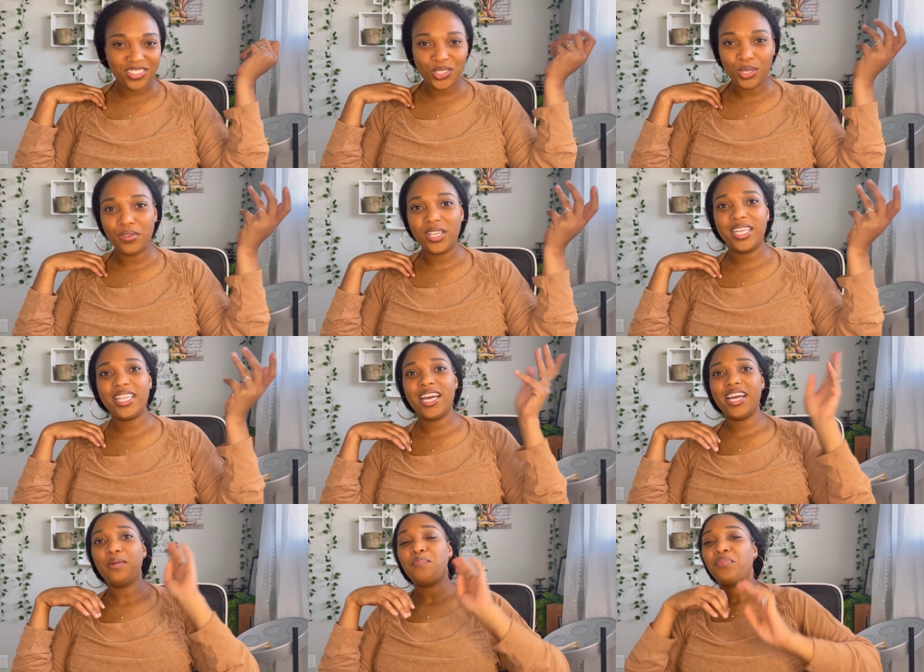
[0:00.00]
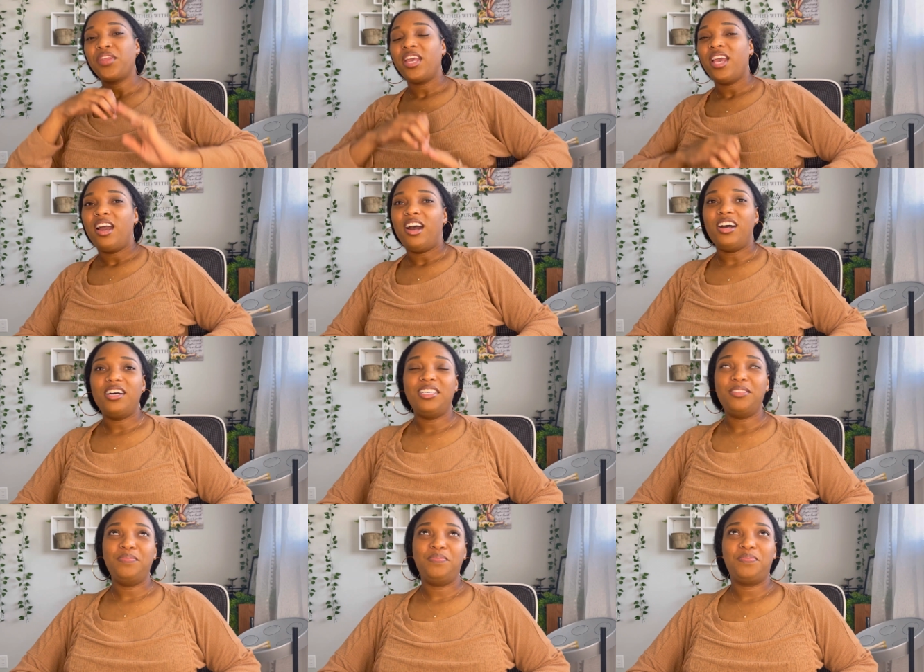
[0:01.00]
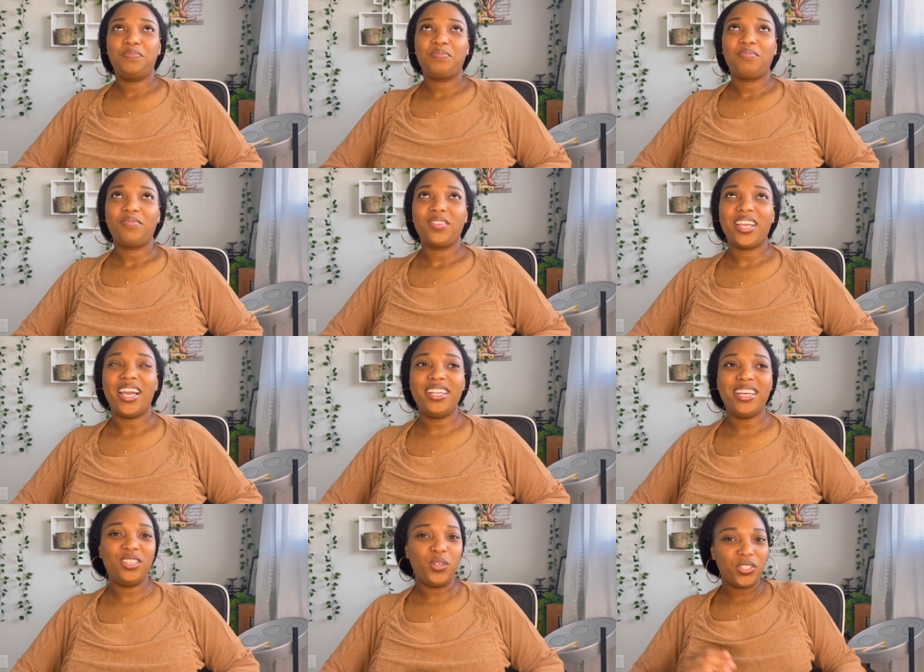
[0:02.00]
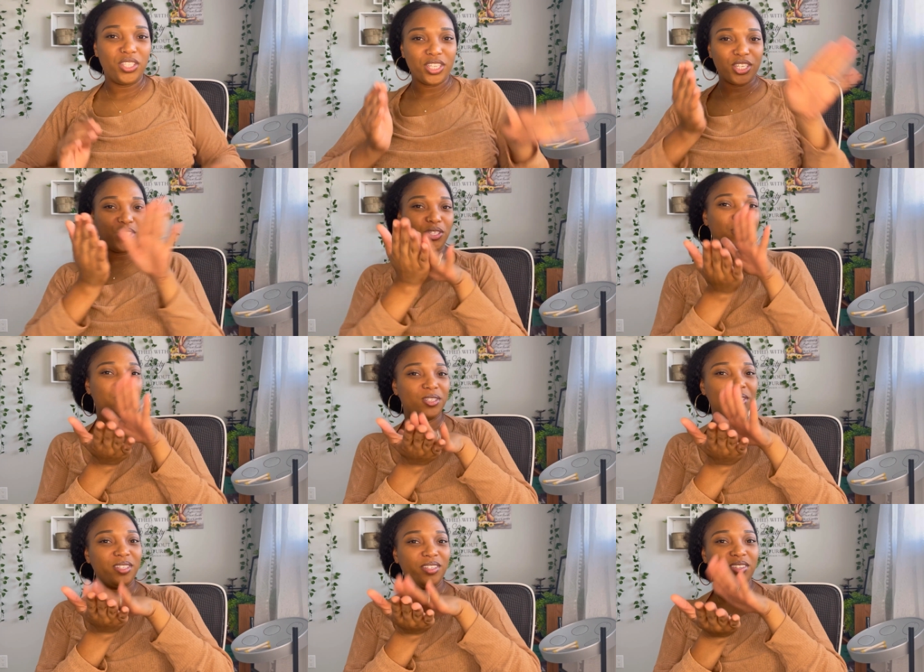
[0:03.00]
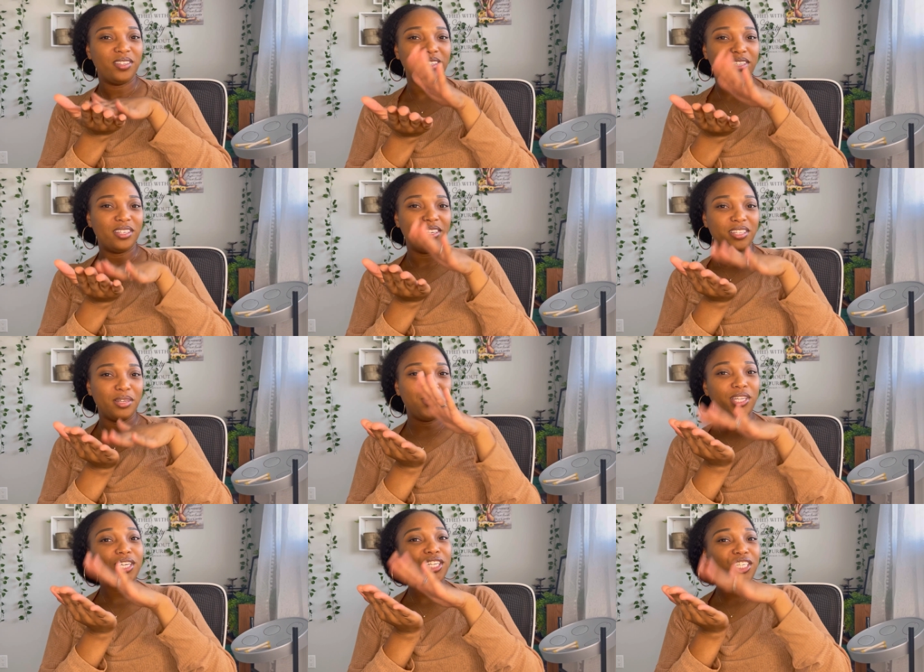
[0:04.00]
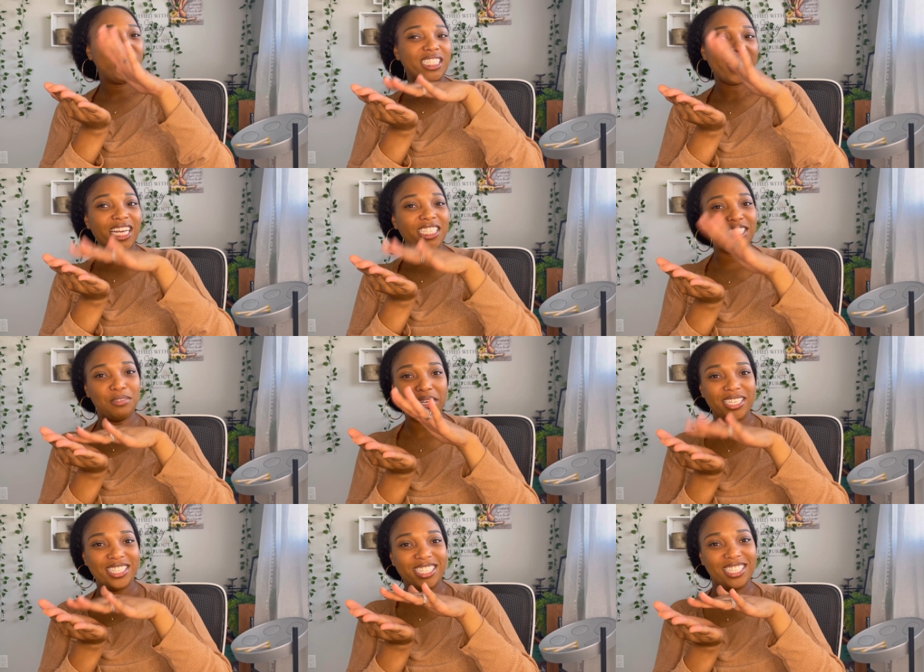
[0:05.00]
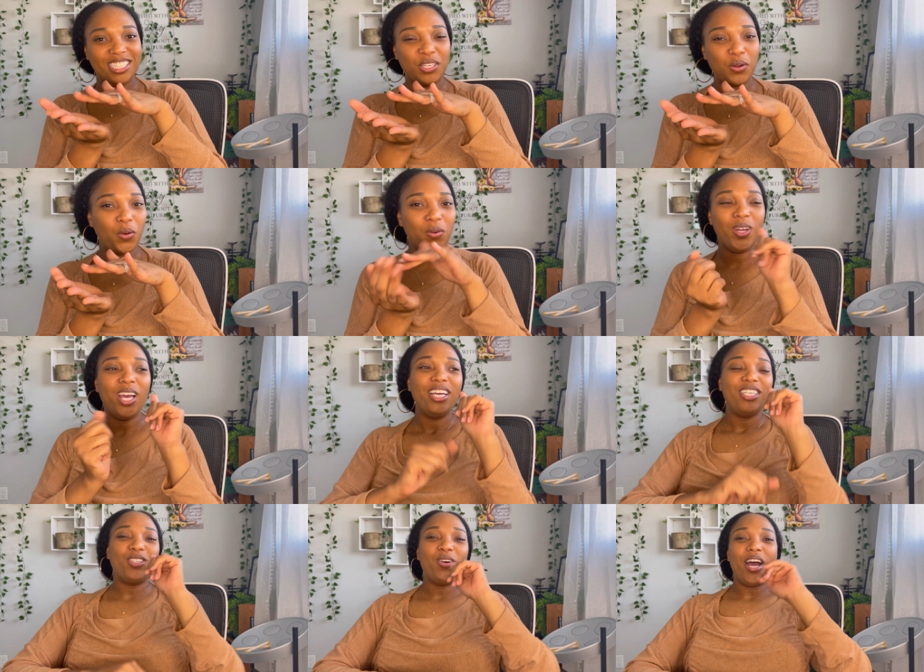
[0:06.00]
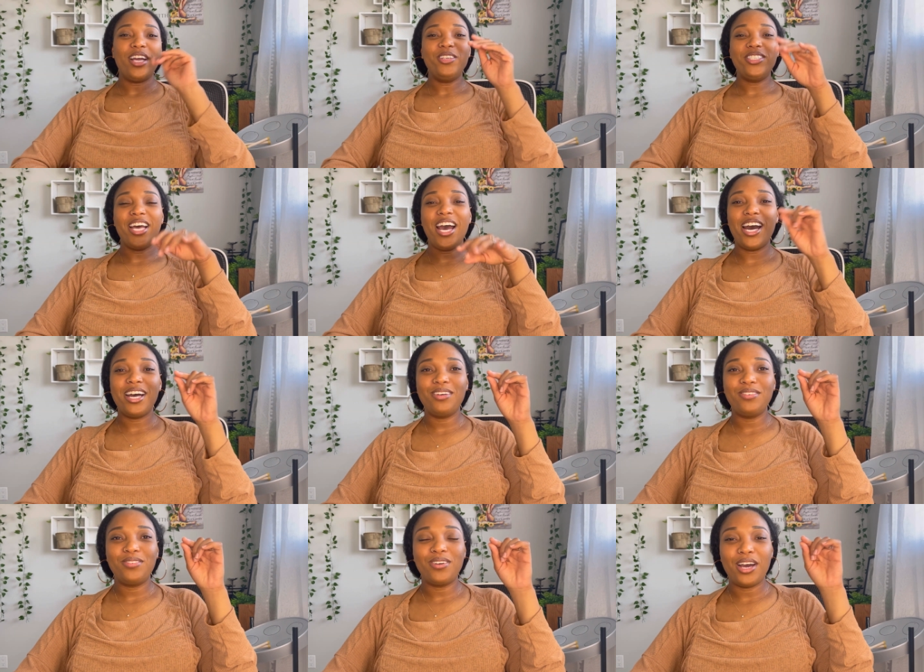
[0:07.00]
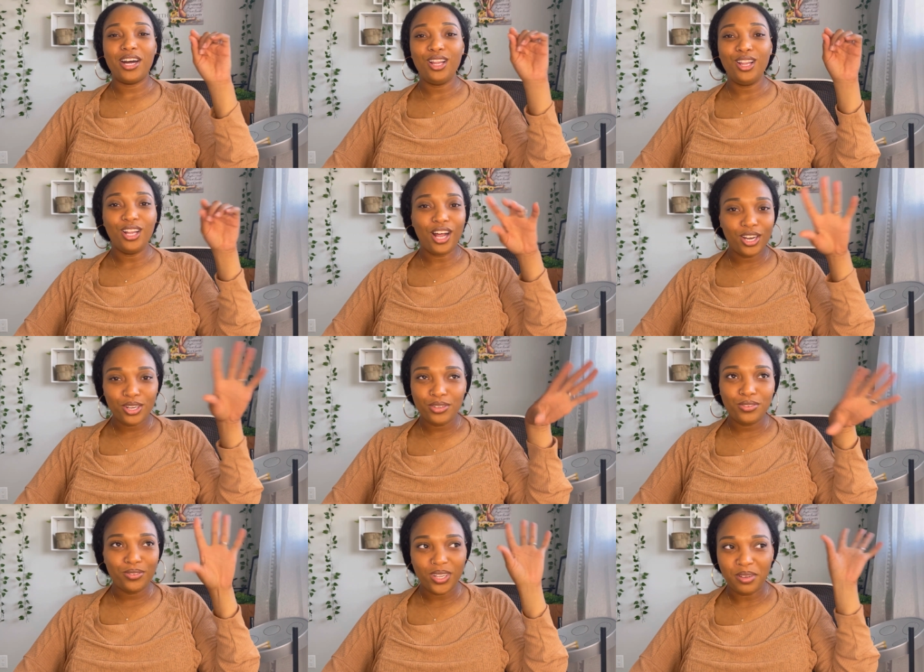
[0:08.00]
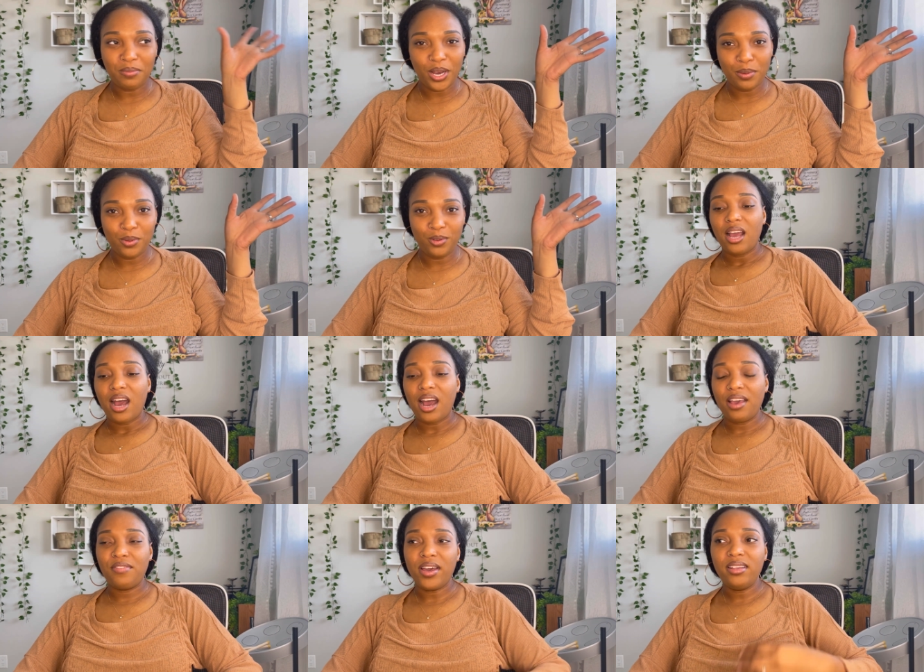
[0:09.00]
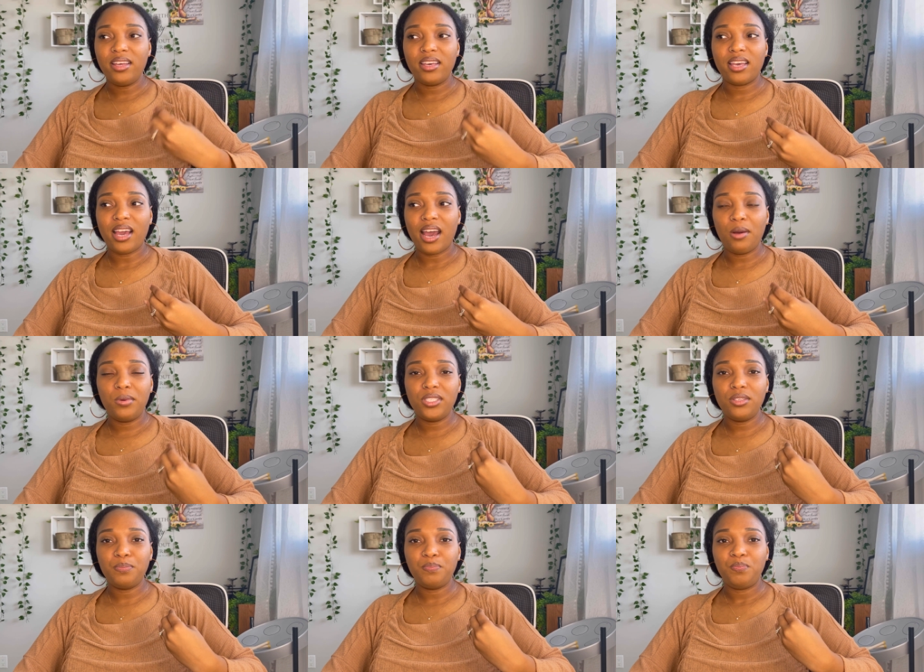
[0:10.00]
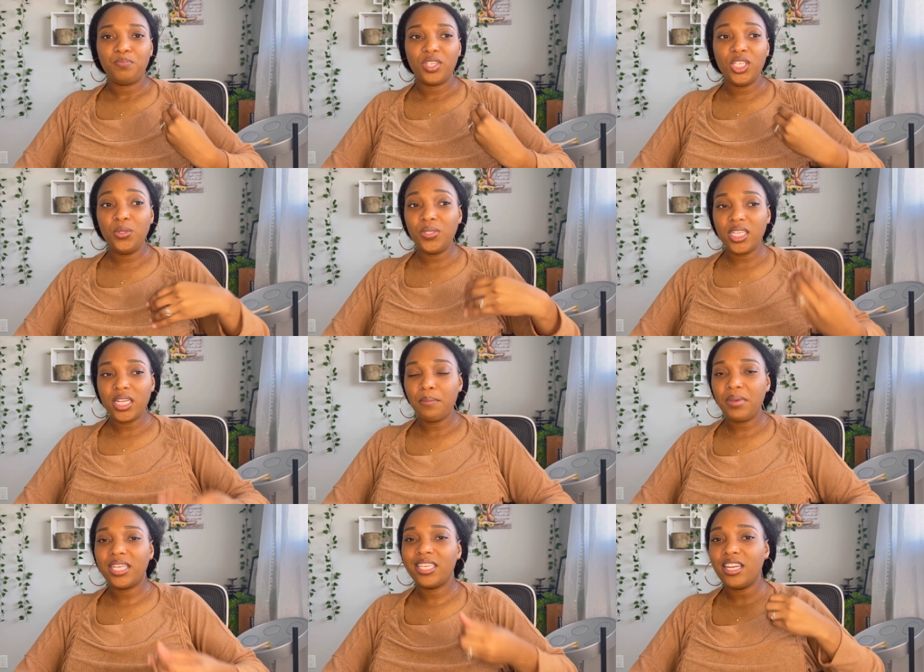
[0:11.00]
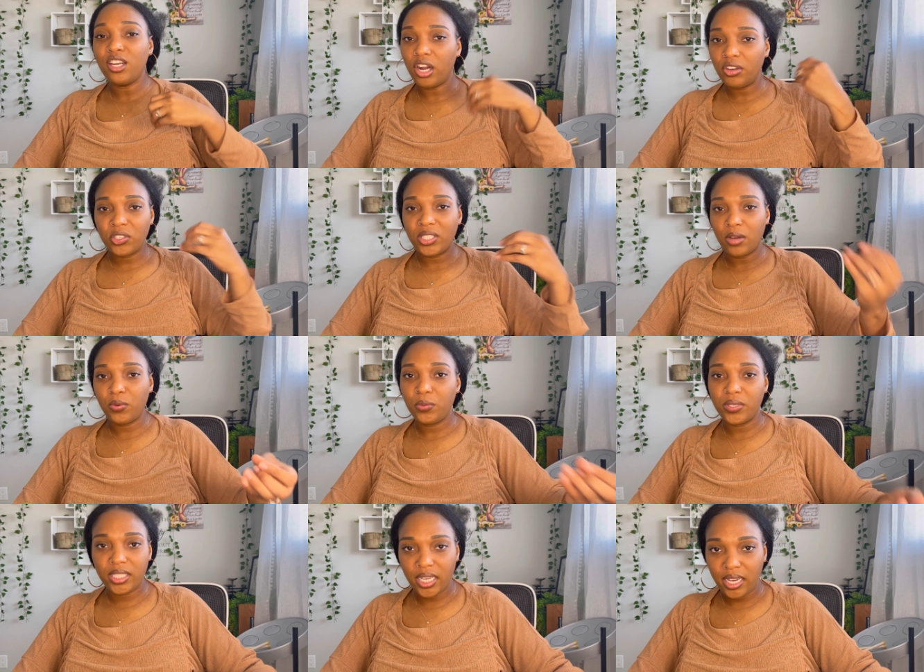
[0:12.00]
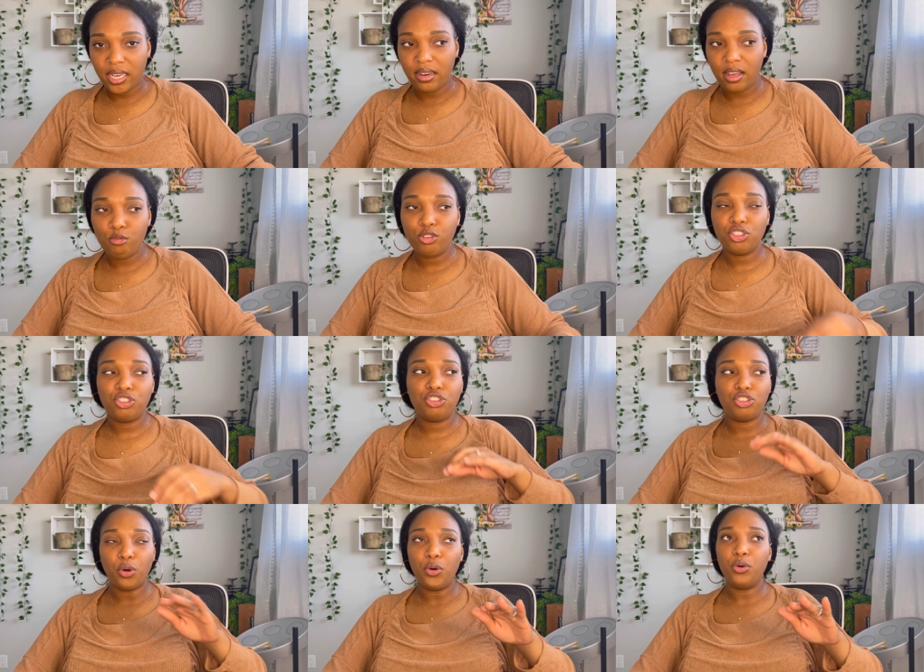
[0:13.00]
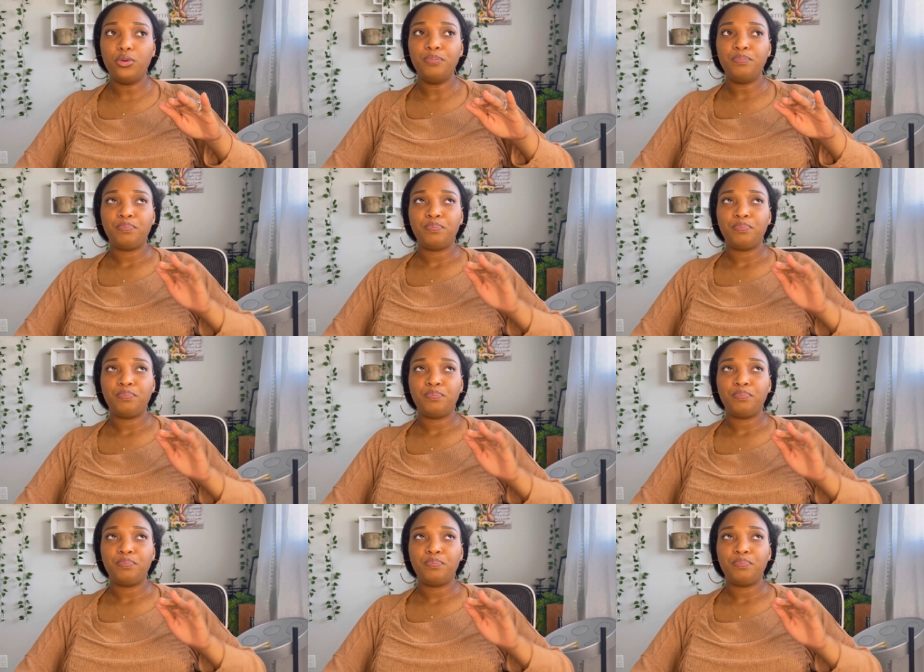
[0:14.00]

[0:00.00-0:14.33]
or something like that, and then those little testaments, you know. So I used to have a lot of like Bible. I find like I wasn't using them because I didn't understand what it was saying. It was just so